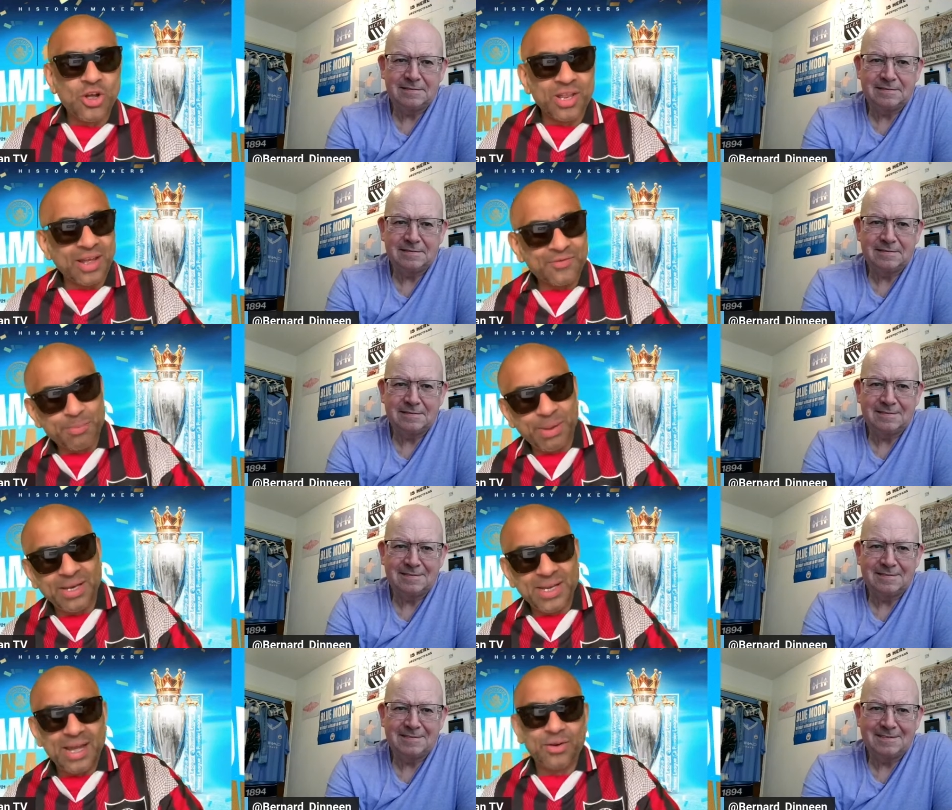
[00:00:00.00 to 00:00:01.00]
Speaker 1: and have to
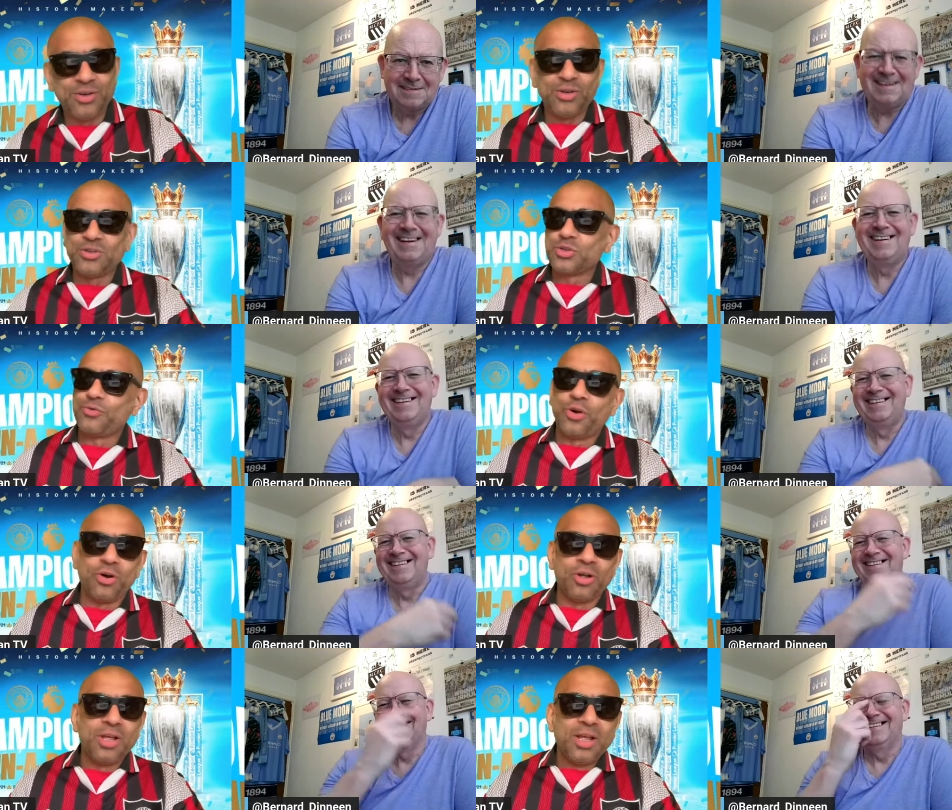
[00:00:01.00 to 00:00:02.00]
bend down and do stuff,
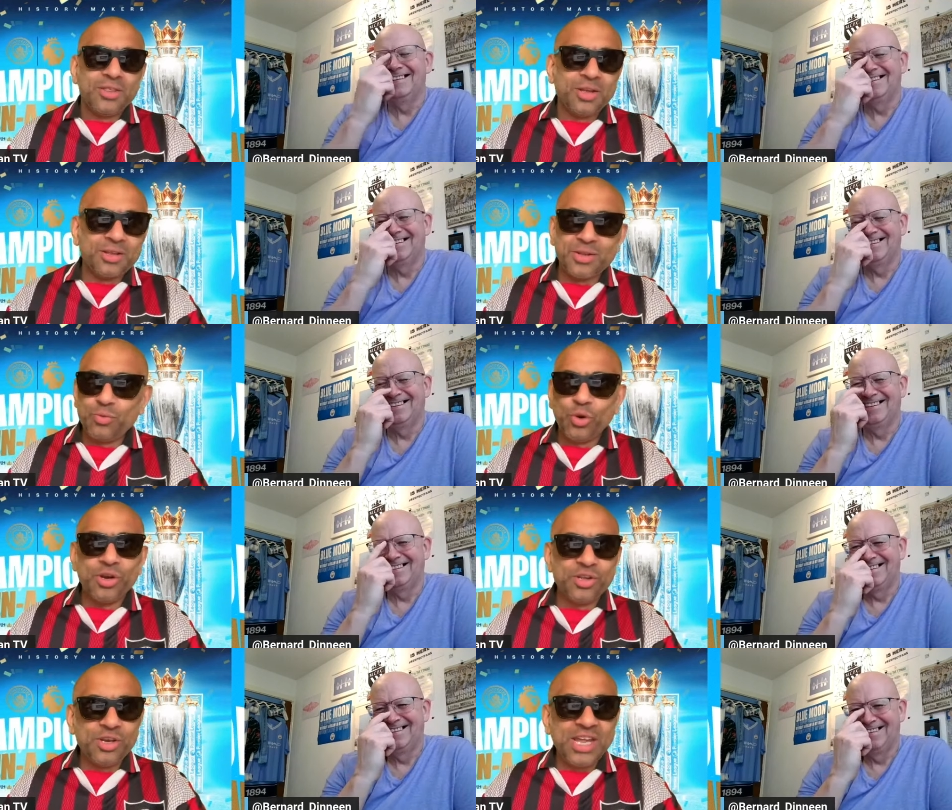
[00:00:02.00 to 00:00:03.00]
or they
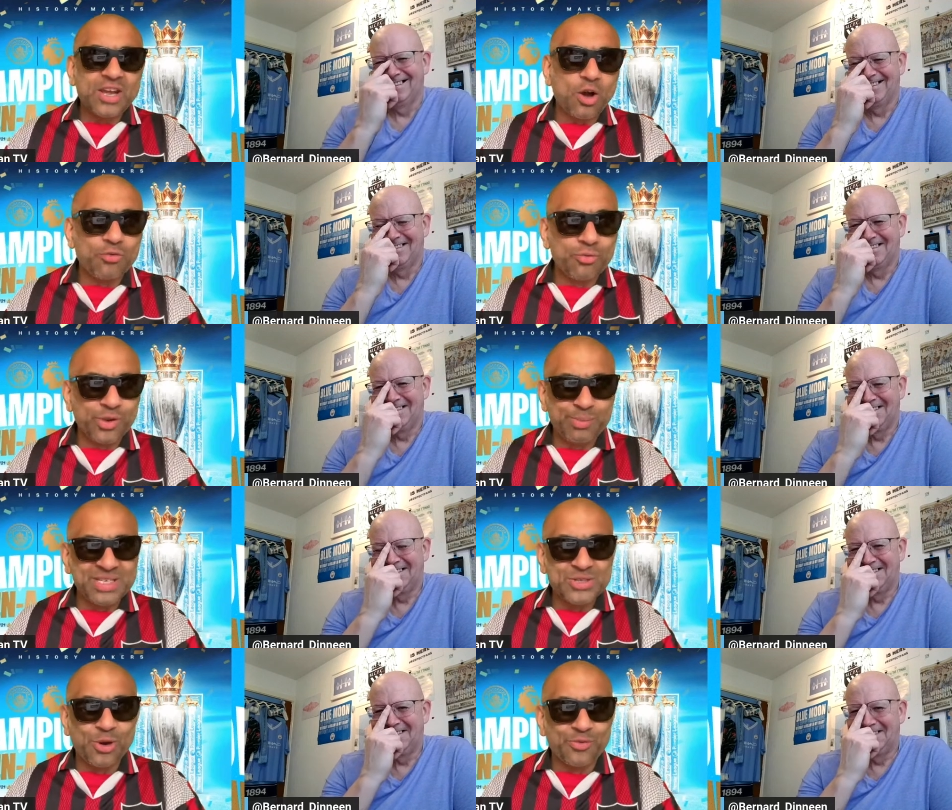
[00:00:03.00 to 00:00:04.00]
nick off with me
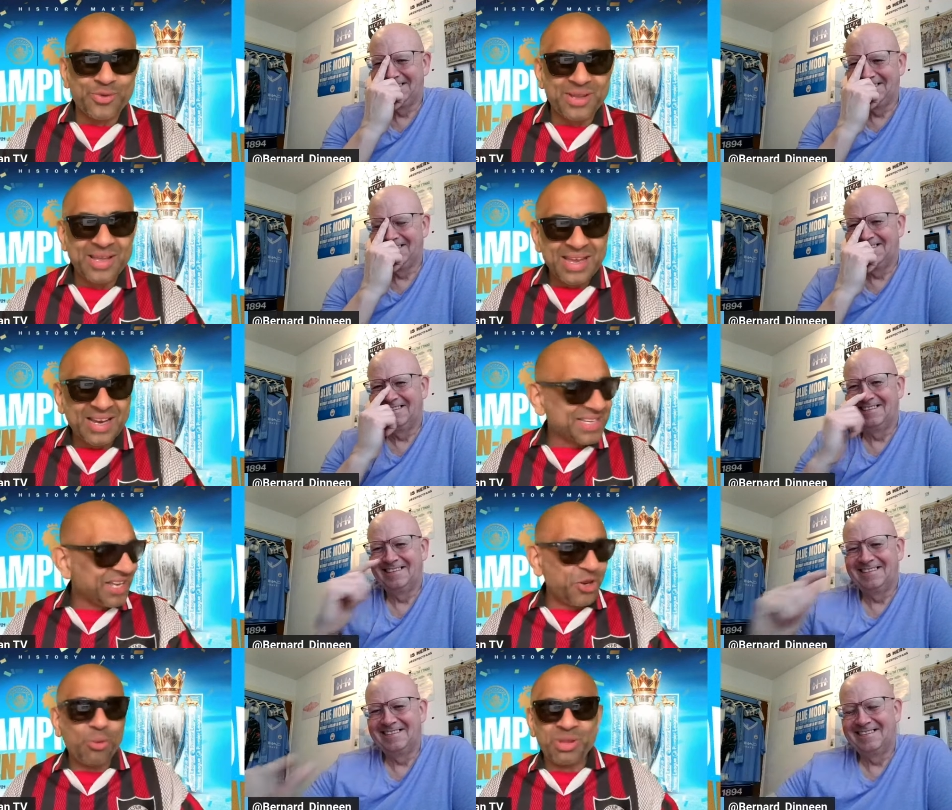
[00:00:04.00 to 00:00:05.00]
stuff, because that
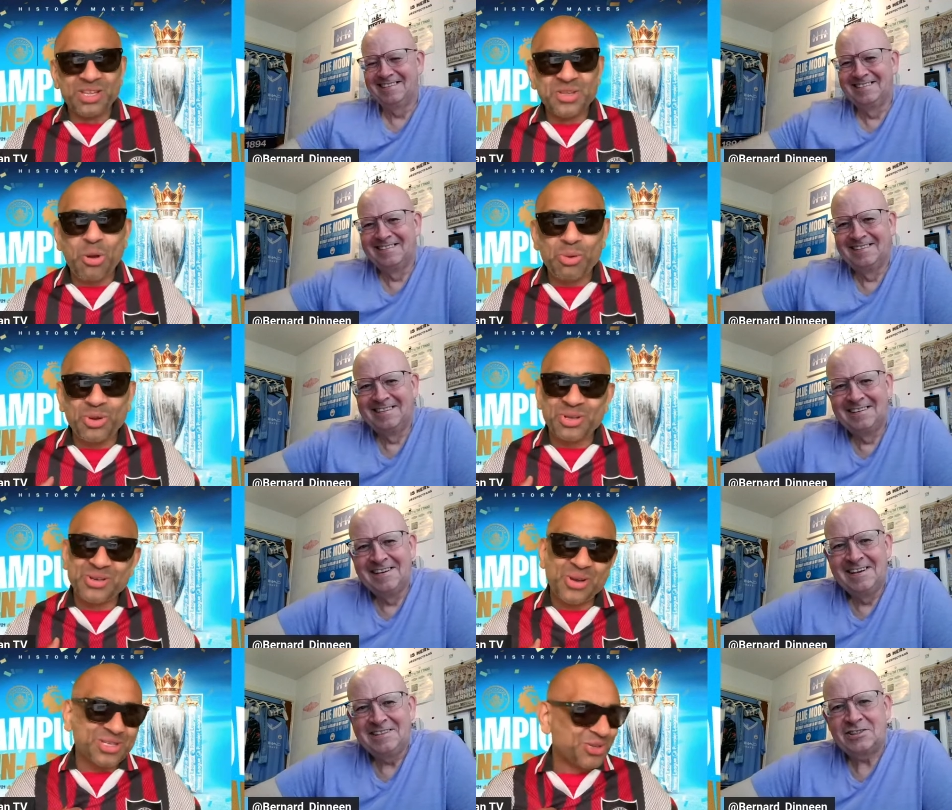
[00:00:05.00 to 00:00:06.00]
normally
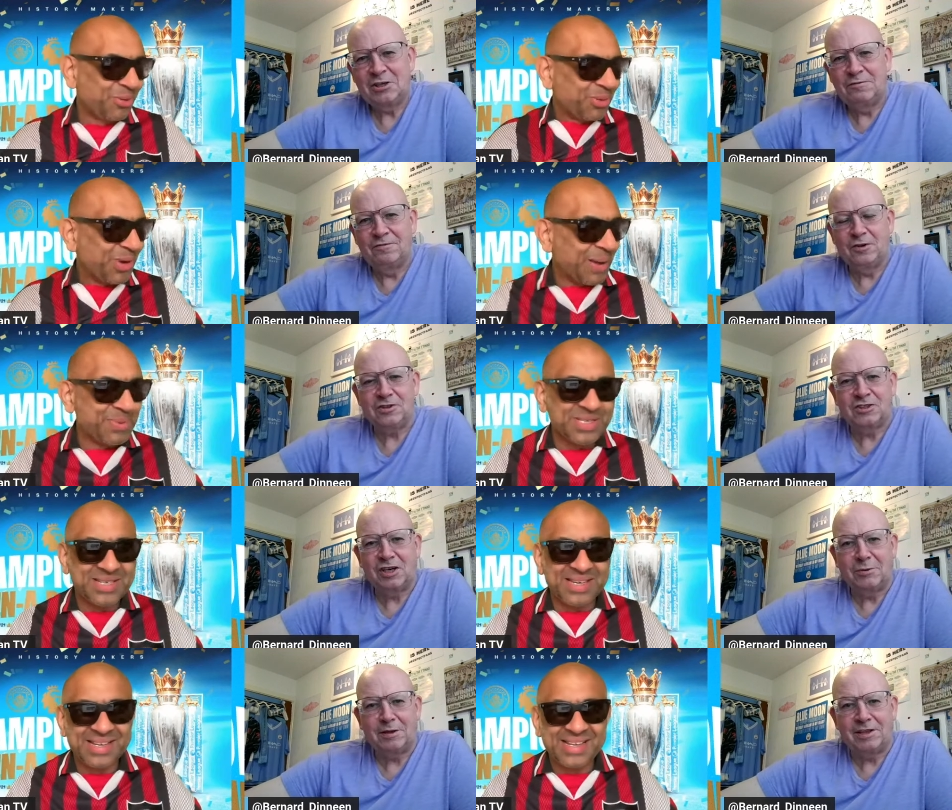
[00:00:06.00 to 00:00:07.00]
not
Speaker 2: normal. 2 foot
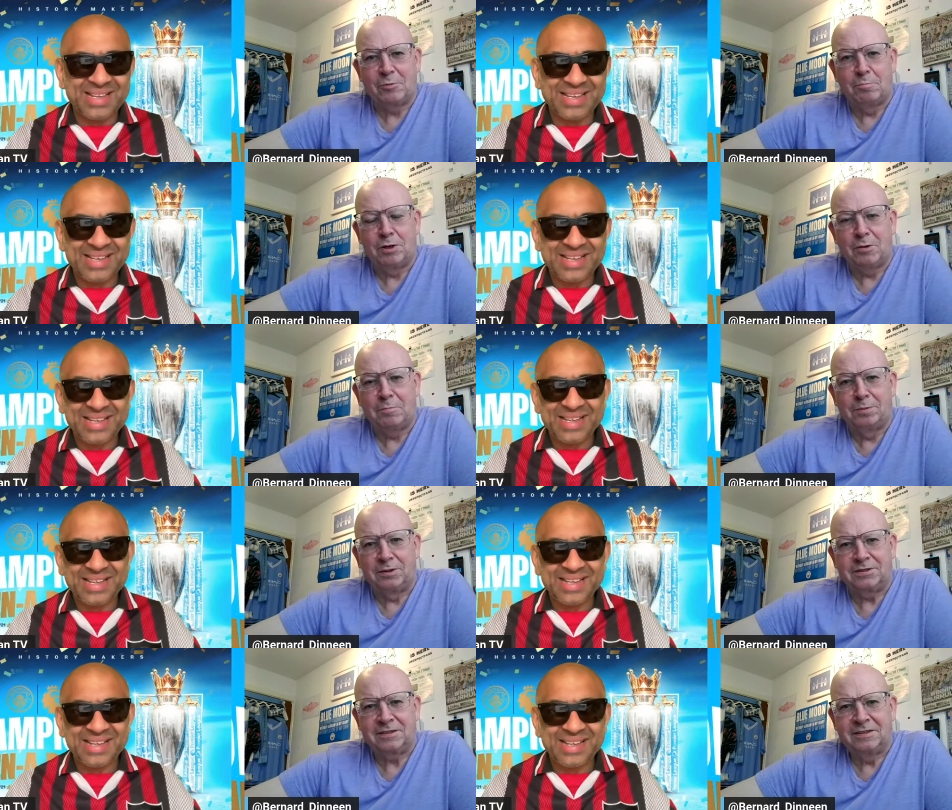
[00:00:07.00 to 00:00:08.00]
tall, what, the Oompa
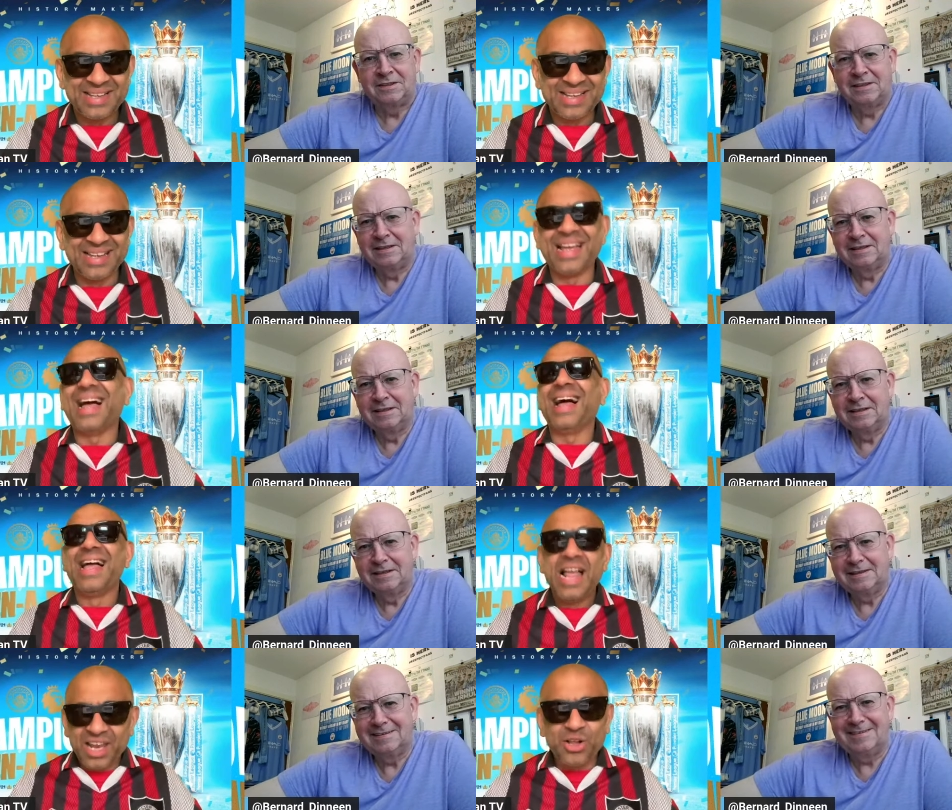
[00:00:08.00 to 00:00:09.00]
Loompas?
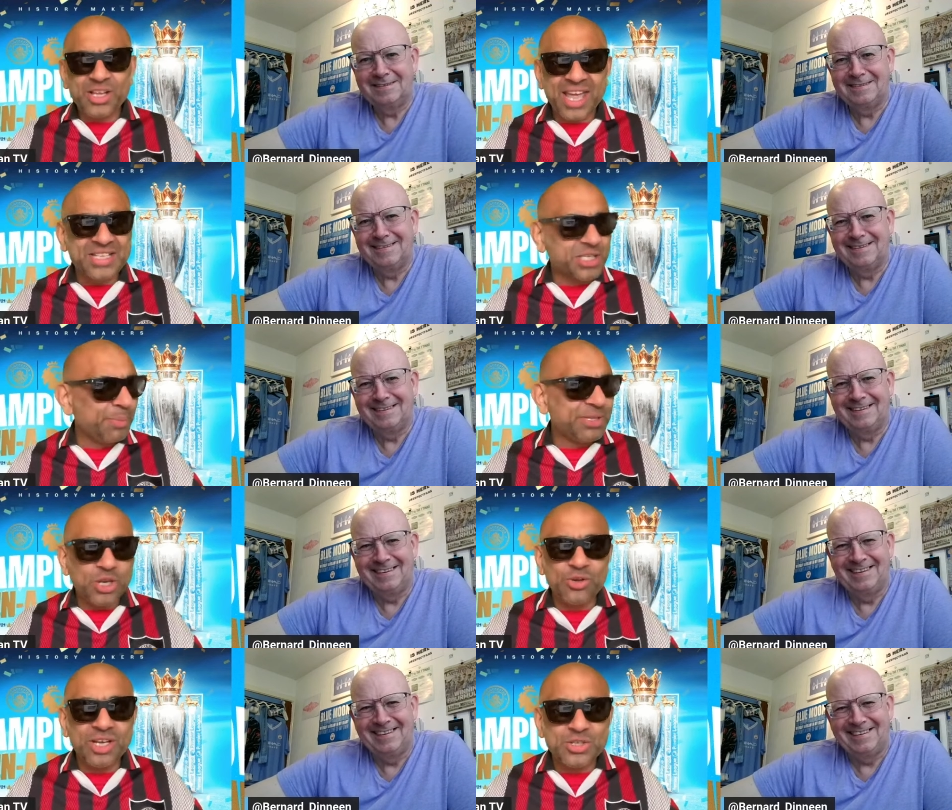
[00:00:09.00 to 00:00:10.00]
Speaker 1: Little kids, they'll be
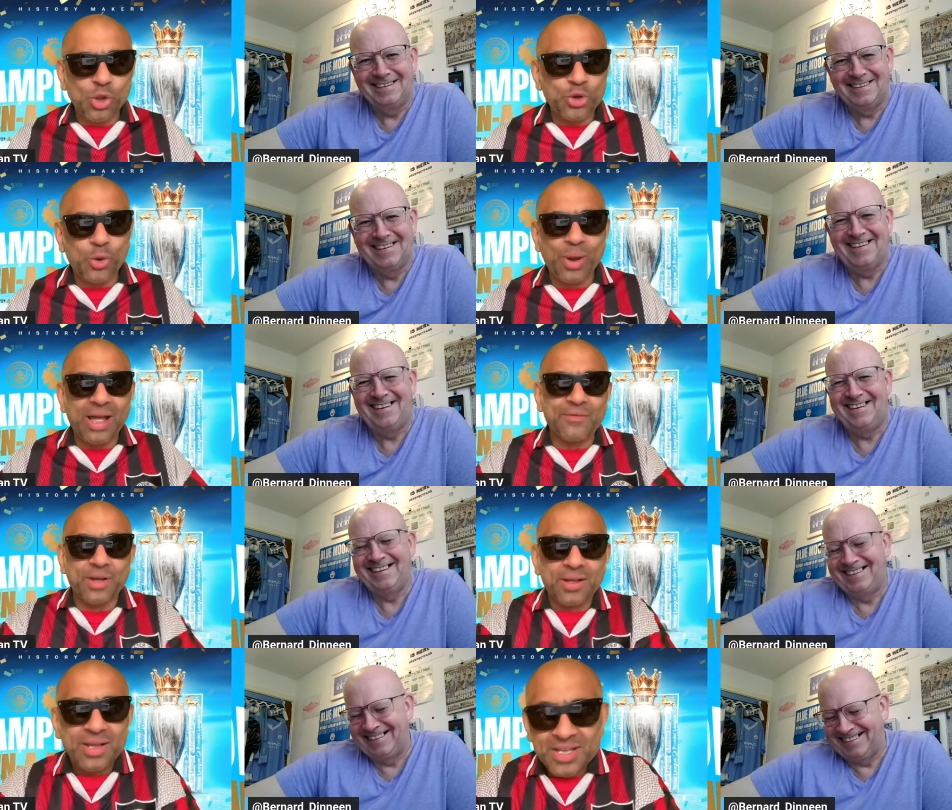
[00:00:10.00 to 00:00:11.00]
2 years old or
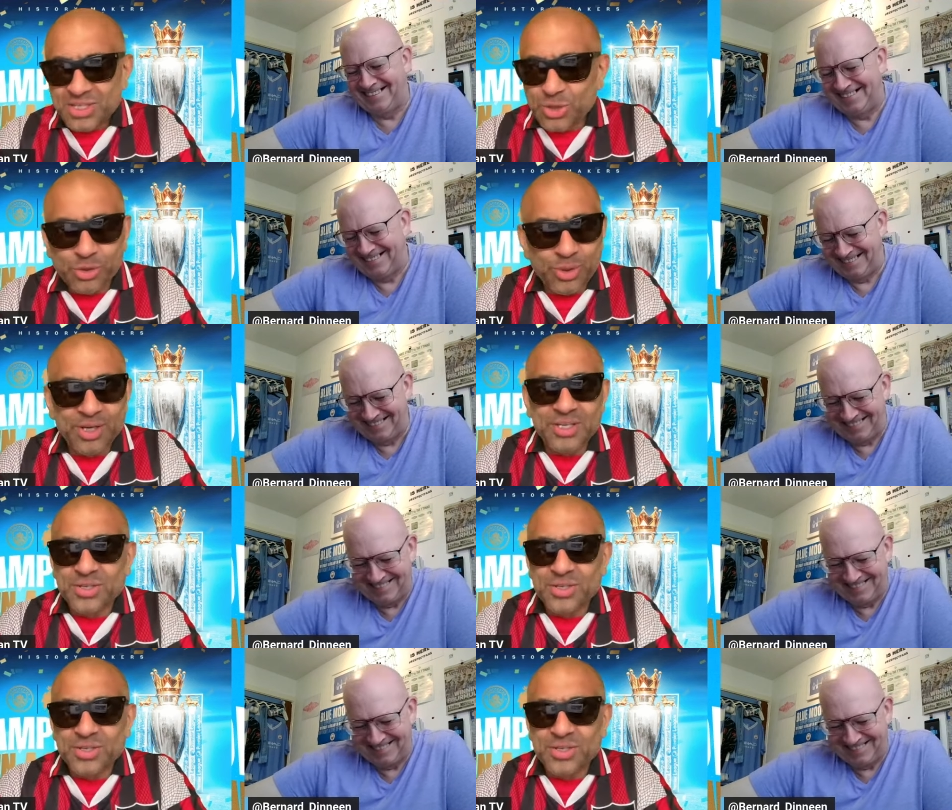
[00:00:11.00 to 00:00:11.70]
whatever, 2, 3 years